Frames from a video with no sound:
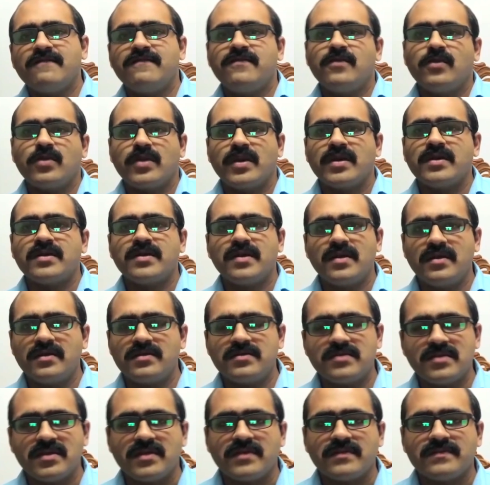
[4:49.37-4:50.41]
For
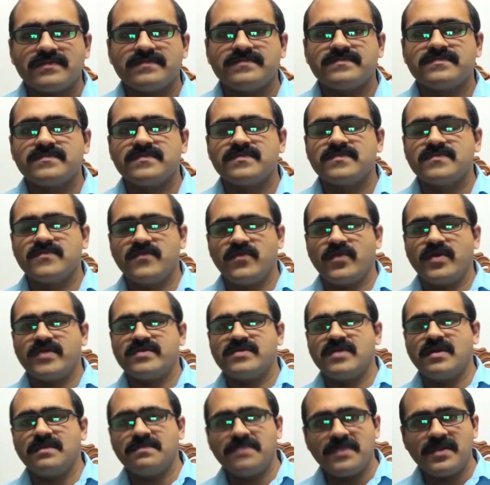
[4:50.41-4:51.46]
example,
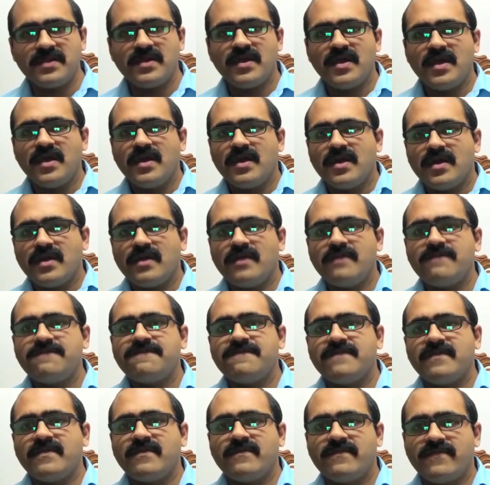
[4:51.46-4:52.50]
let us take the case of
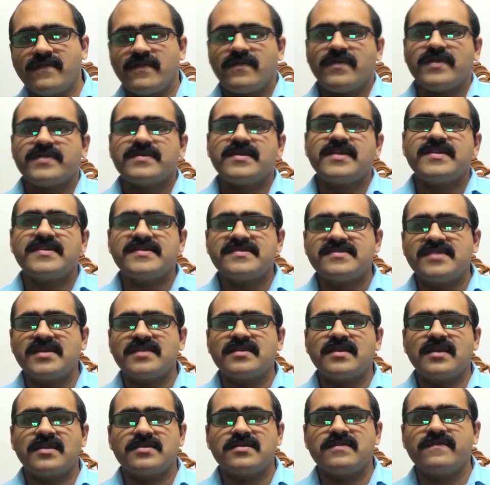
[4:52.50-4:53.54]
India. If
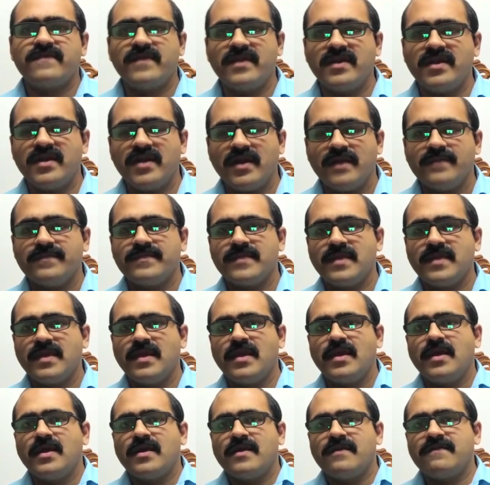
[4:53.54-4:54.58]
India is
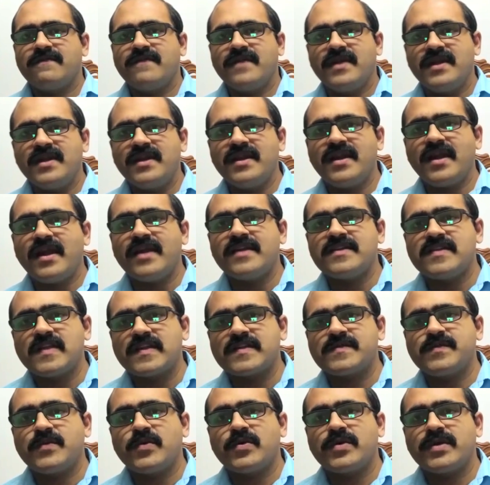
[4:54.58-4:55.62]
exporting 10
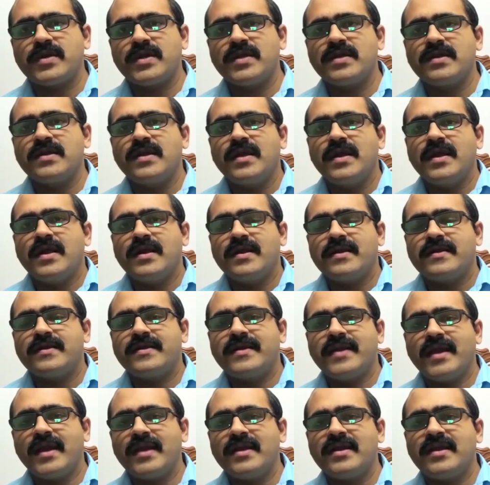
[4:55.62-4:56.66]
kg of steel
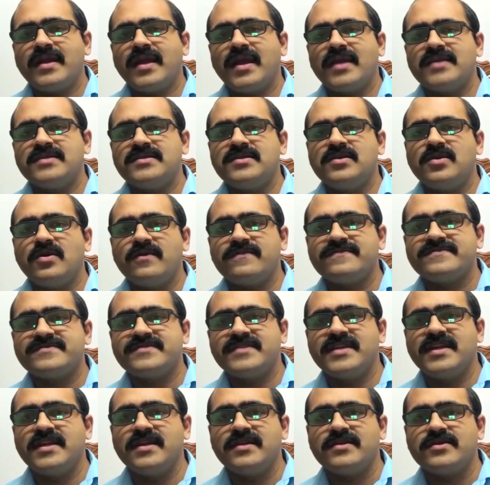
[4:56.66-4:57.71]
to
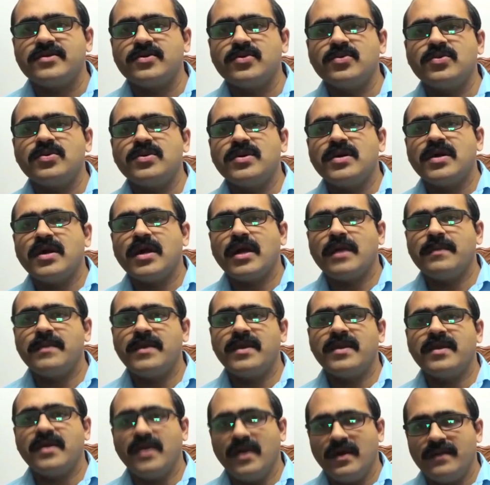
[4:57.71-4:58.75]
America,
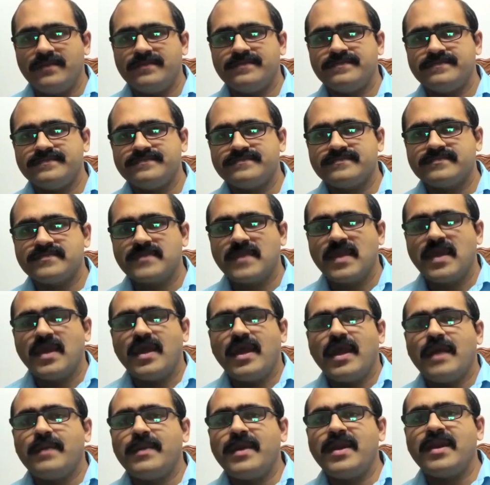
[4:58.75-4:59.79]
America is putting
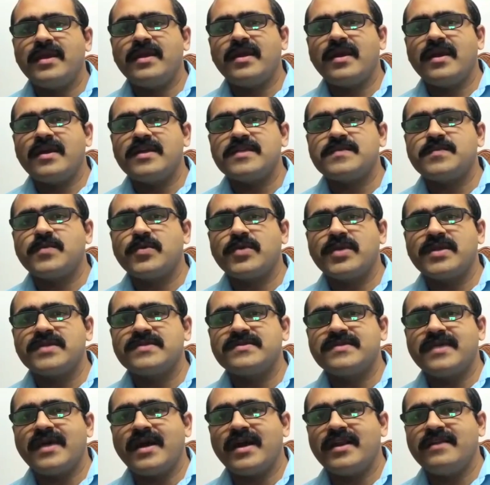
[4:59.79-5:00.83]
tariff on Indian steel. For
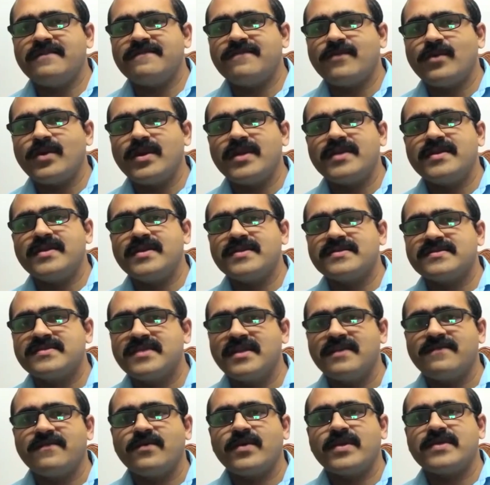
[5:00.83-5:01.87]
example,
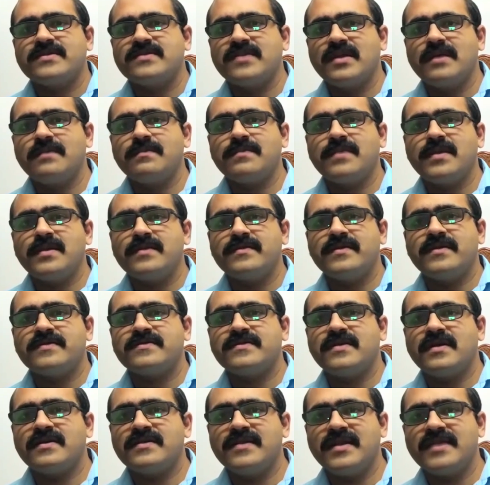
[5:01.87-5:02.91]
let the tariff be 5
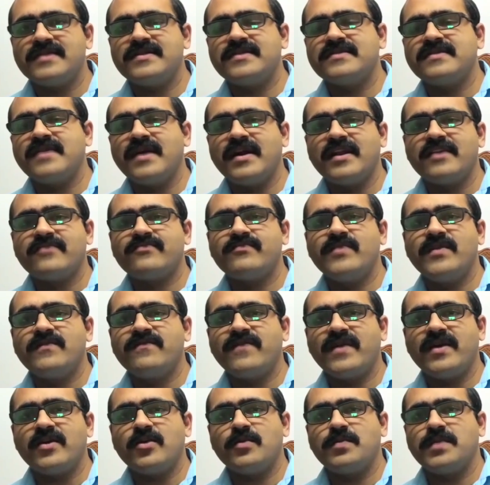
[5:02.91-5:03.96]
rupees for 1
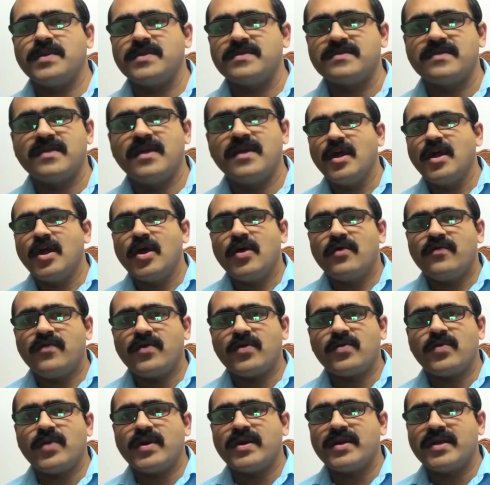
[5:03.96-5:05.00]
kilo.
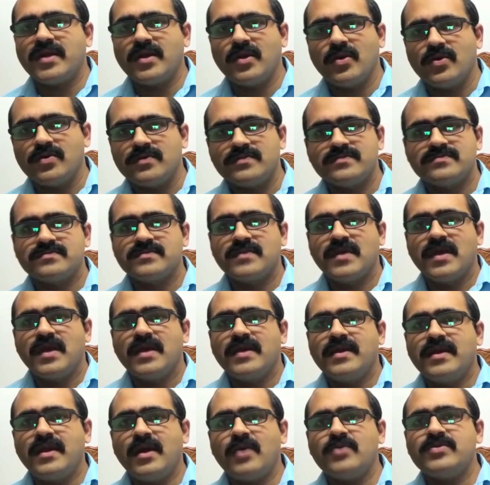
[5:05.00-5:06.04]
Now they are increasing to 10
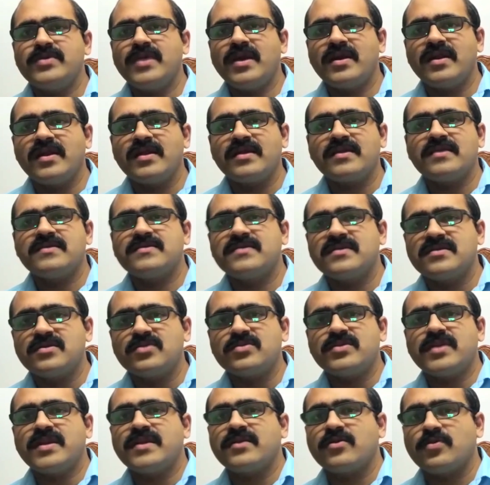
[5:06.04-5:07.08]
rupees. So
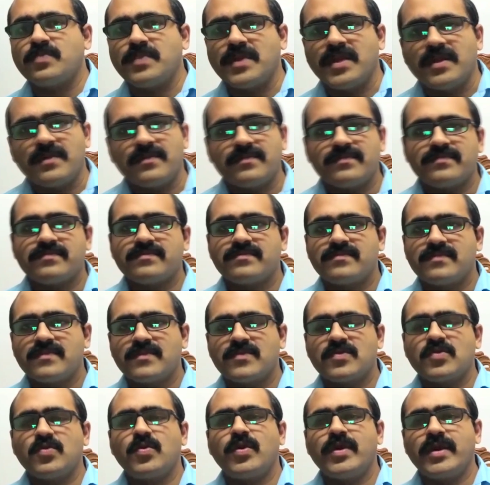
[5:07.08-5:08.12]
what happens?
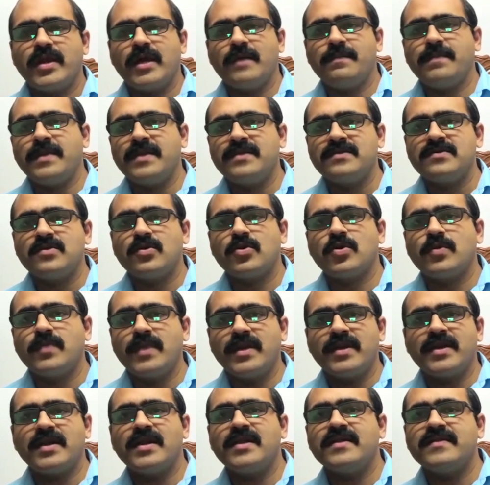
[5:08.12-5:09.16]
Automatically the Indian exports to
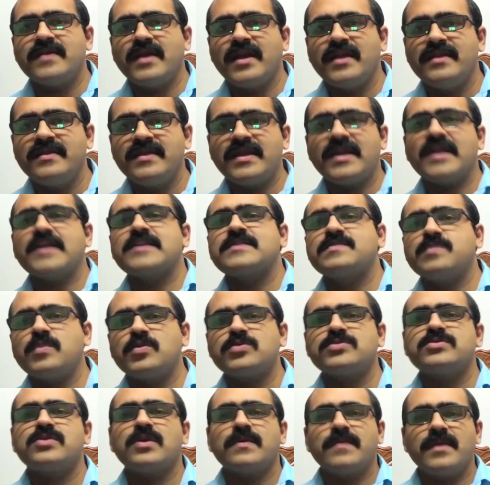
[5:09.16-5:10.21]
America will come down.
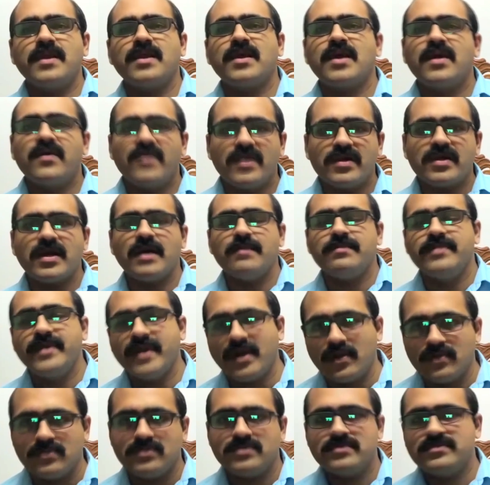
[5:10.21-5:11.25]
That is
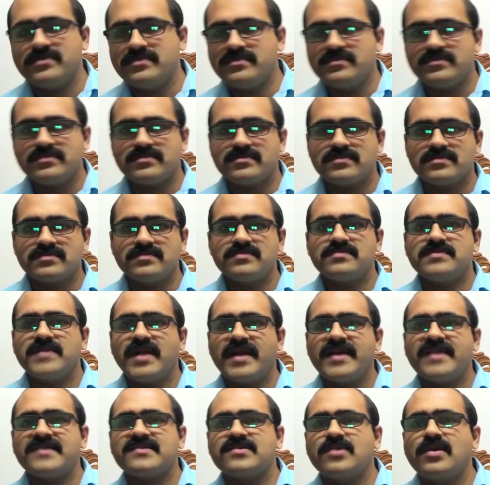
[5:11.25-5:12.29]
called tariff in very
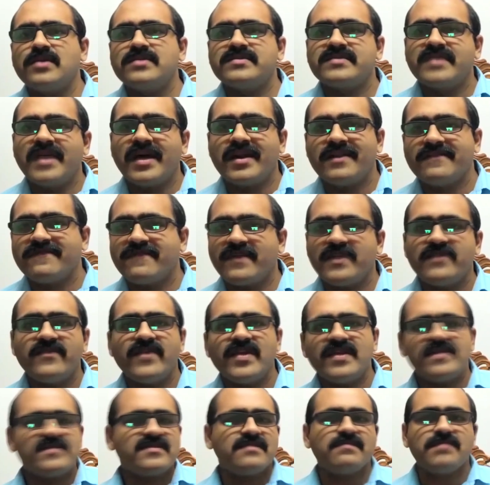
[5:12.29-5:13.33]
simple terms.
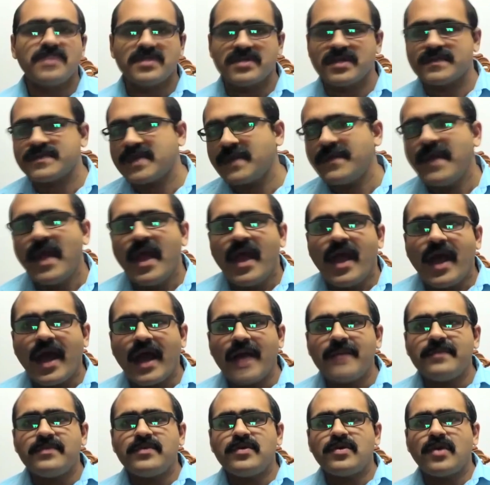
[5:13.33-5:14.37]
I'm putting
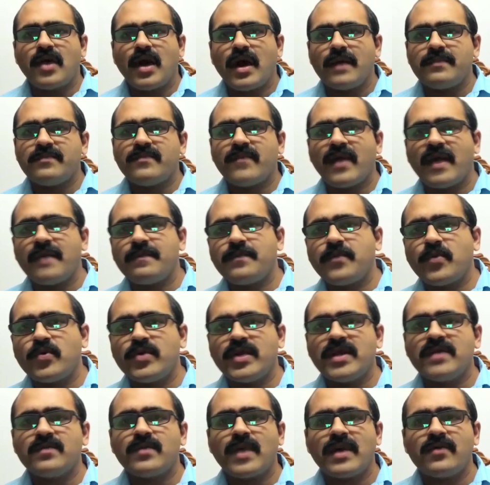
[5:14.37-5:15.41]
my words in a very
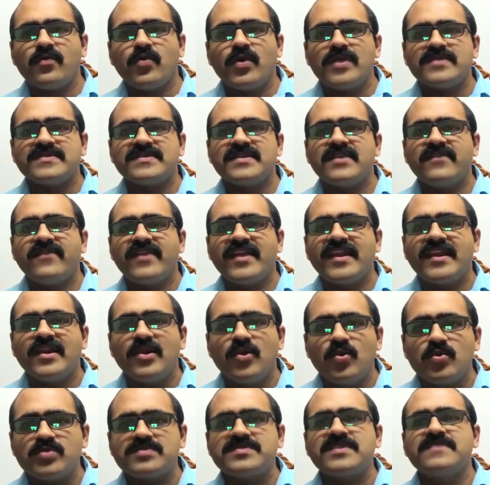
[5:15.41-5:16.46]
lucid format, in
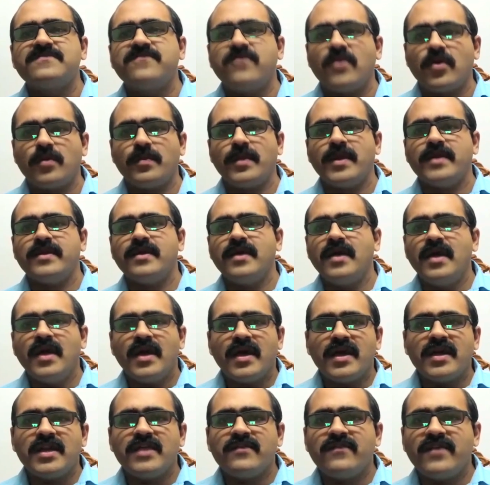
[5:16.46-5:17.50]
a very simple format,
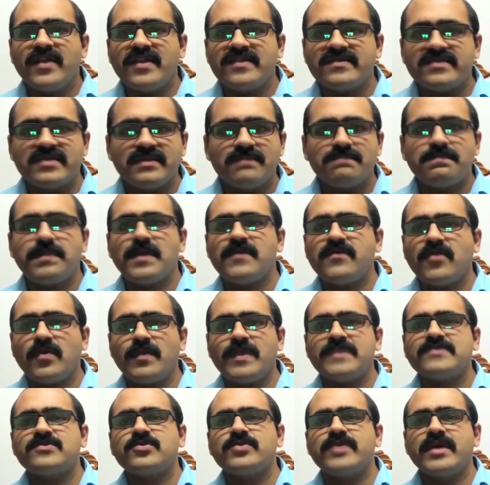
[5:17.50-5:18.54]
so that you can
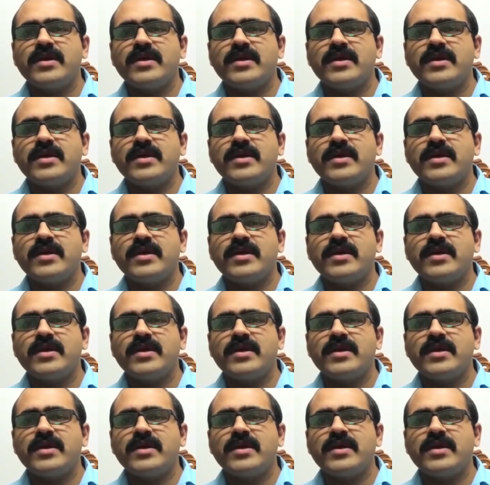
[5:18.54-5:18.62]
understand